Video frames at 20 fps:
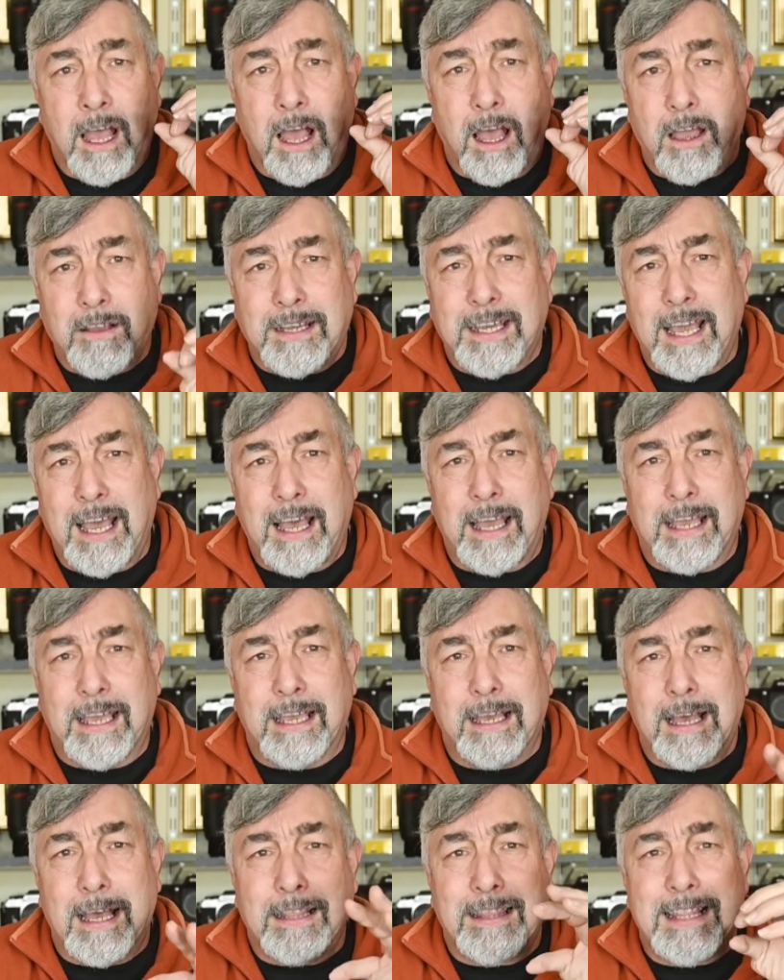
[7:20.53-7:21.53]

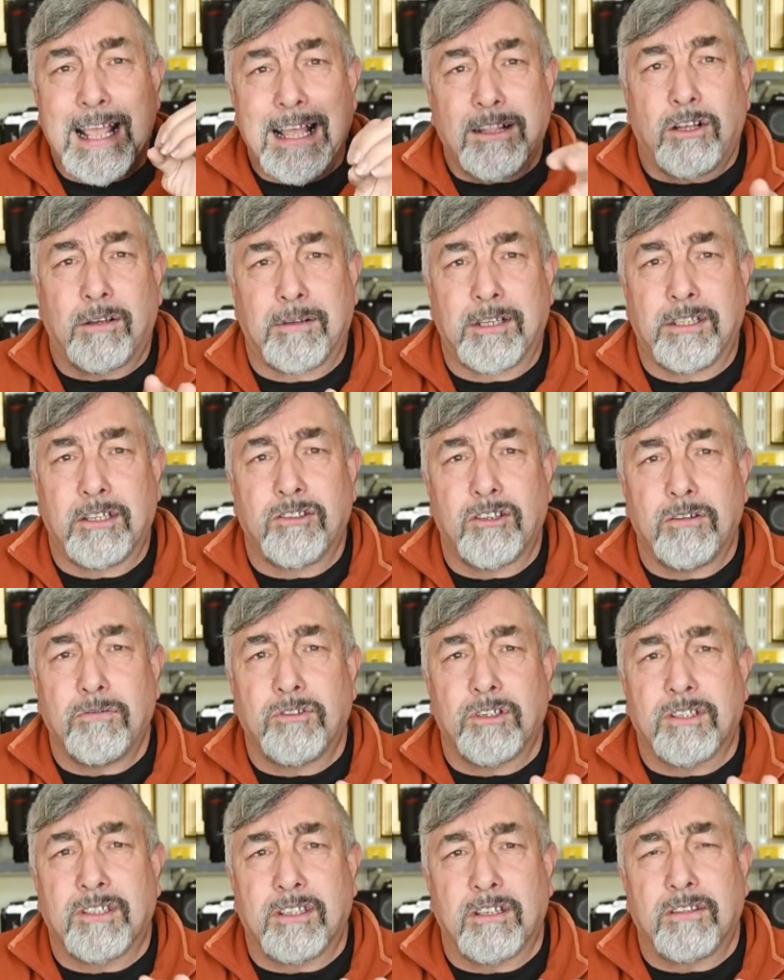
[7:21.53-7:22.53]
Okay, and then I'm going to do
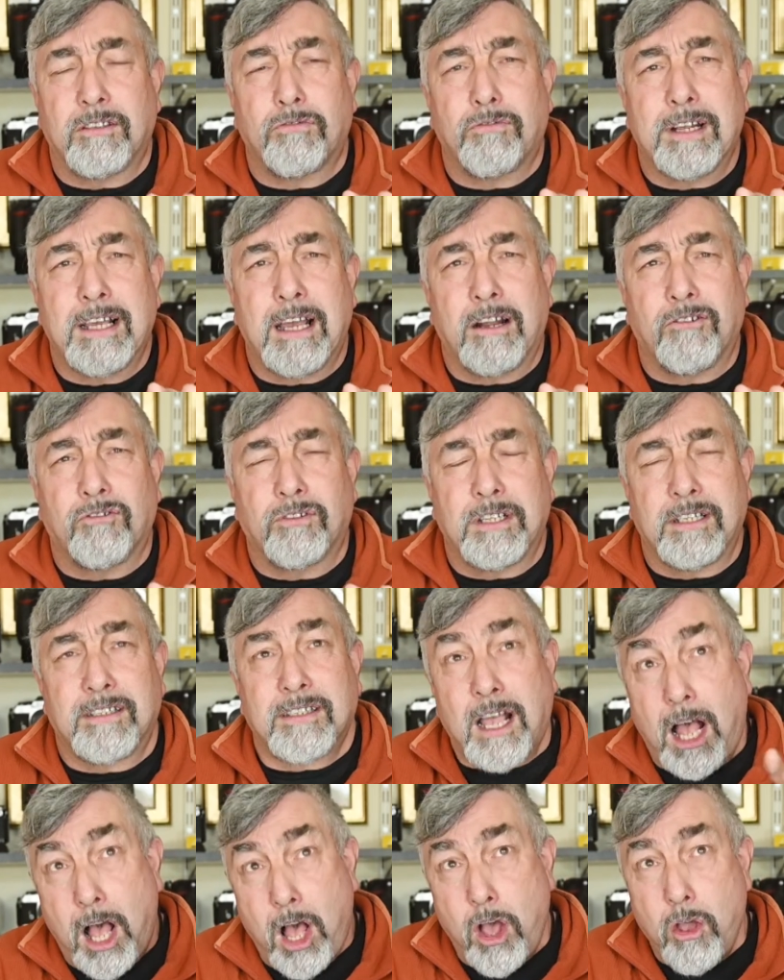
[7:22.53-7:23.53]
just the 300 on
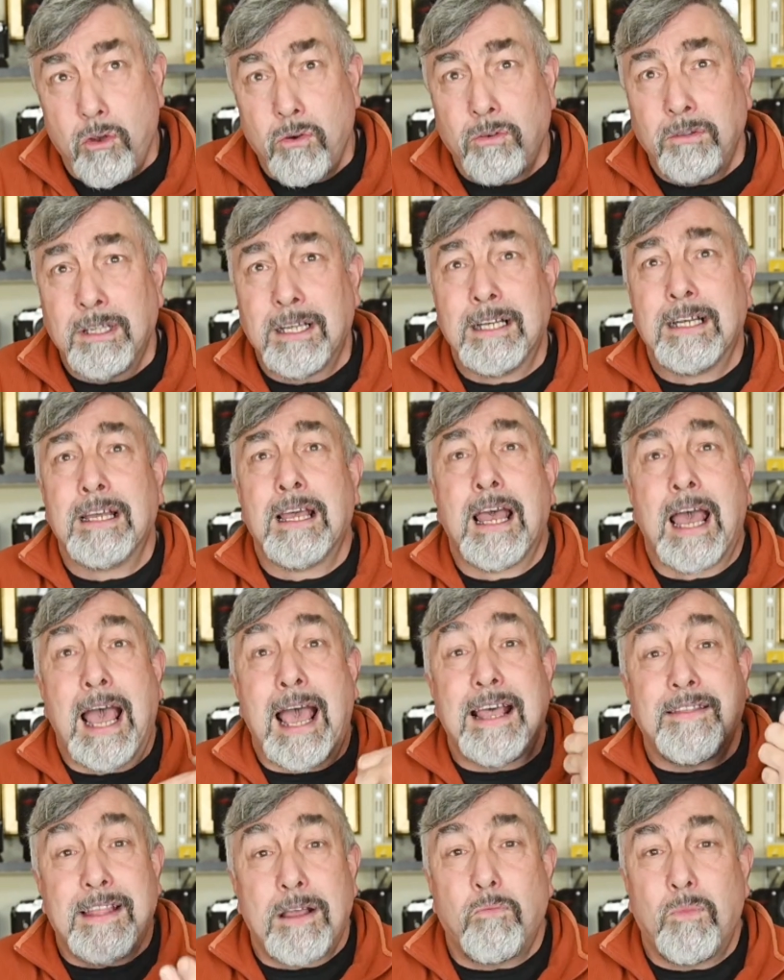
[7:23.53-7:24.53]
its own,
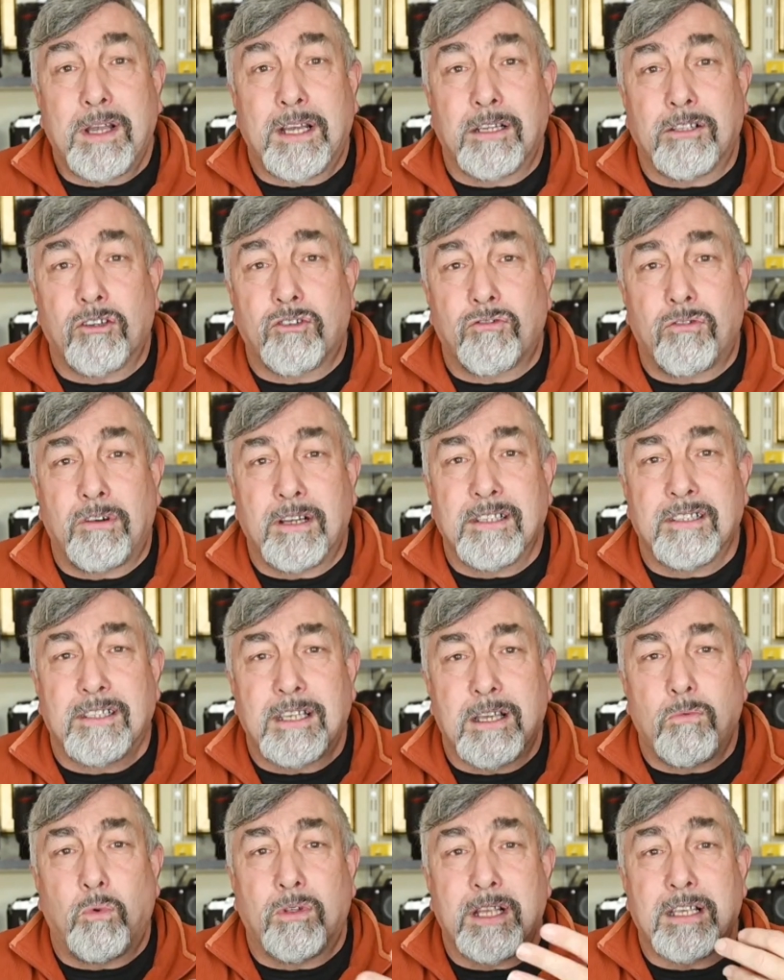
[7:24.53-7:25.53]
and then we're going to try and
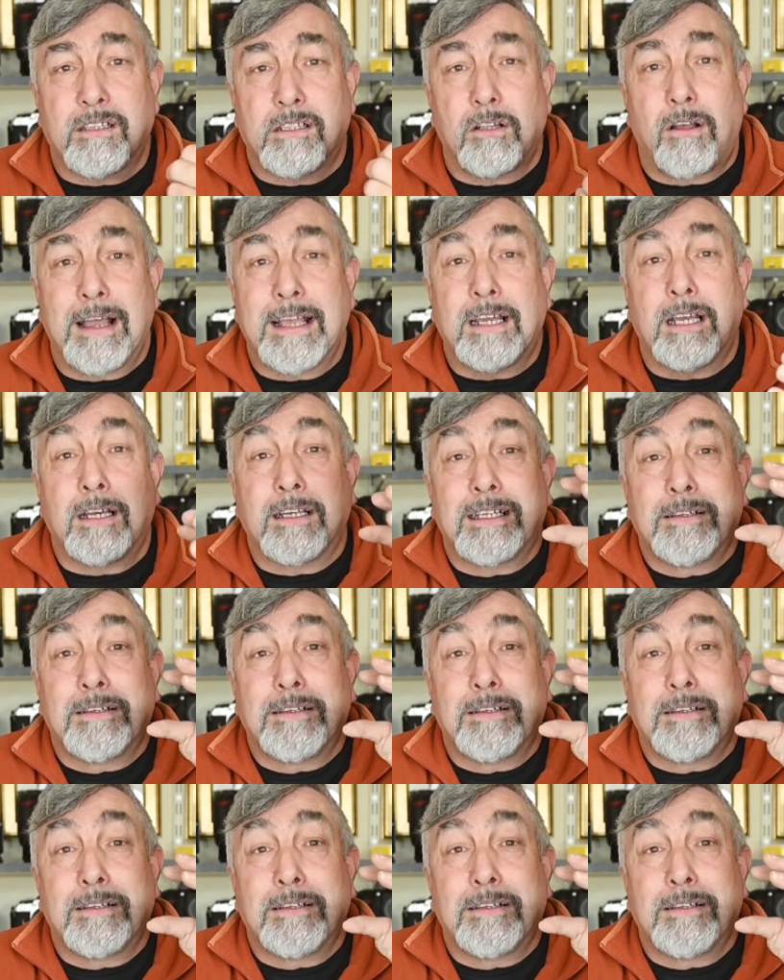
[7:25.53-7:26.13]
see what it's like